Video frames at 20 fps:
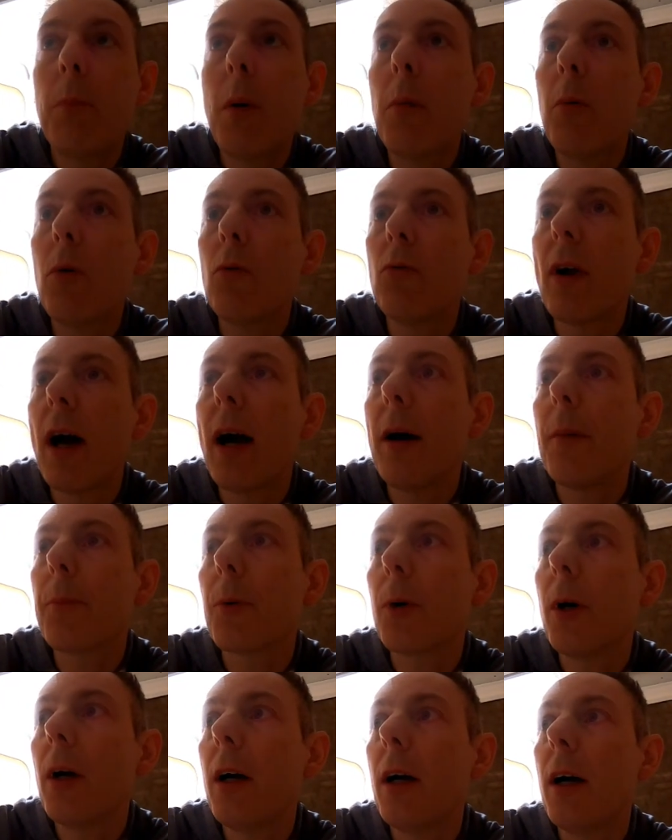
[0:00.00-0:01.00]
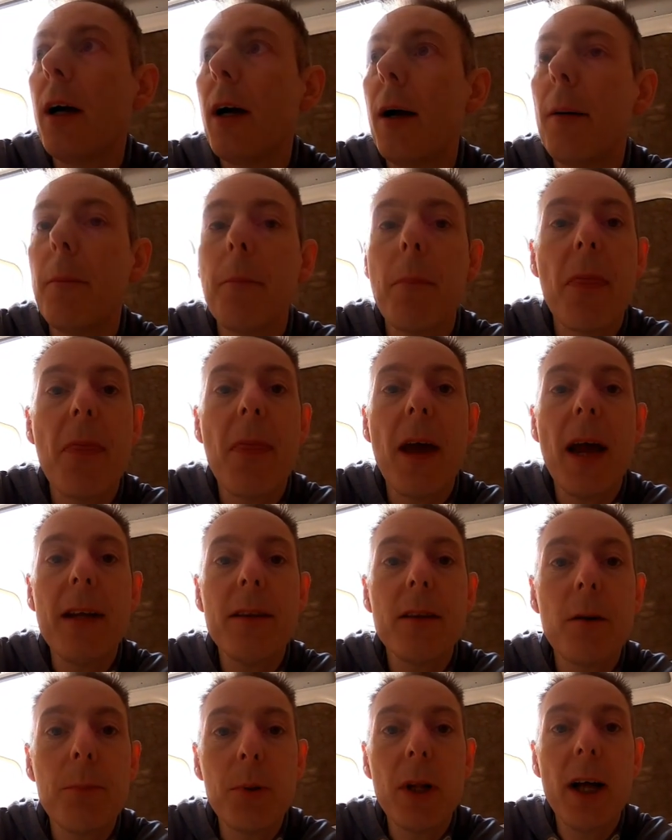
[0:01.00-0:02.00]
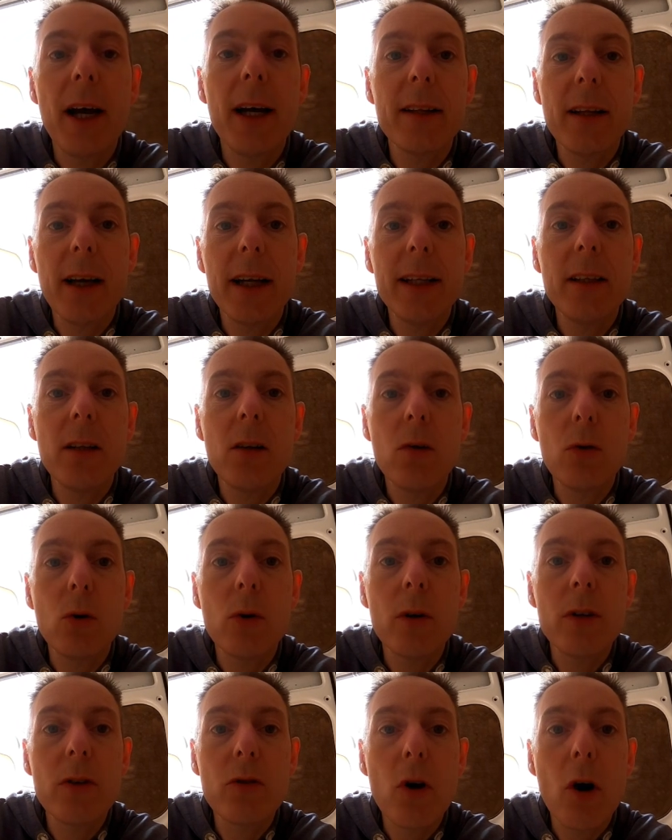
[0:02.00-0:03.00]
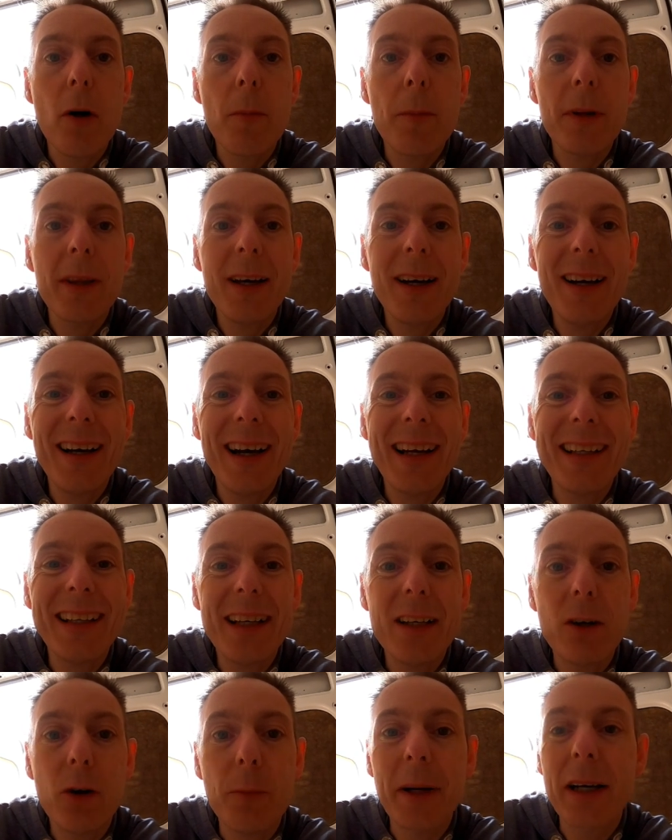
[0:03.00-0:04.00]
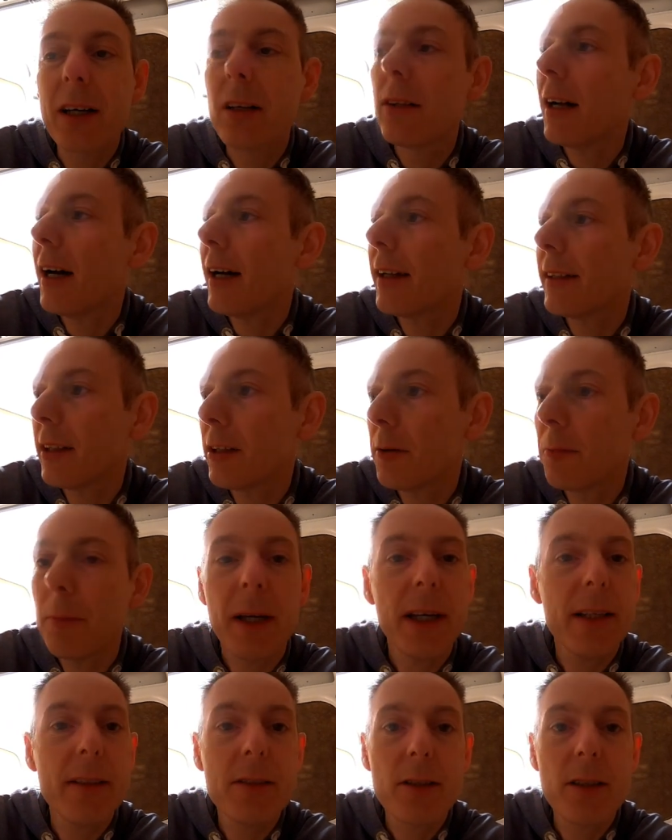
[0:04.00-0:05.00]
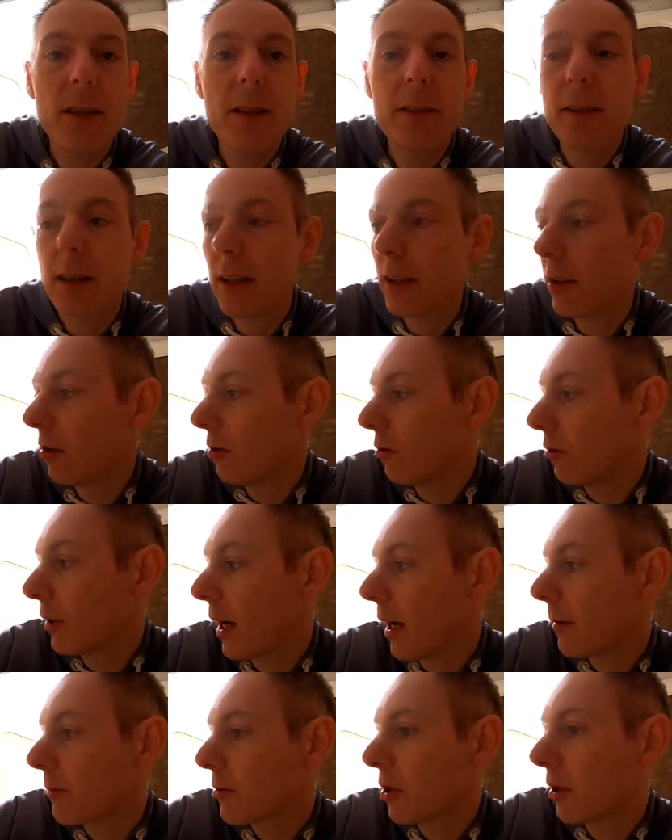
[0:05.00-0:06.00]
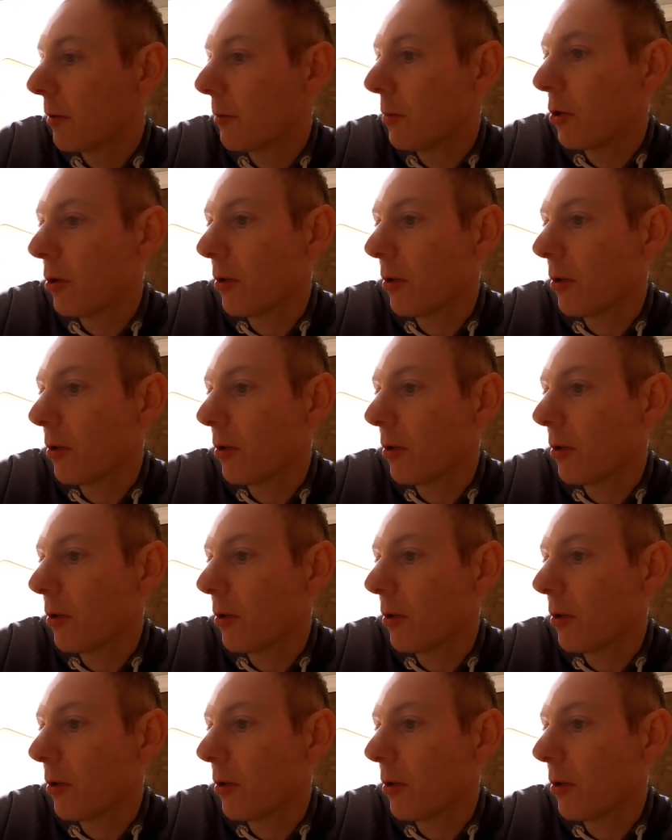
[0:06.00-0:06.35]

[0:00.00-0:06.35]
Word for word: bubble wrap. Um, then the ply lining will go on top of that and then it'll be cladded, painted and it'll look absolutely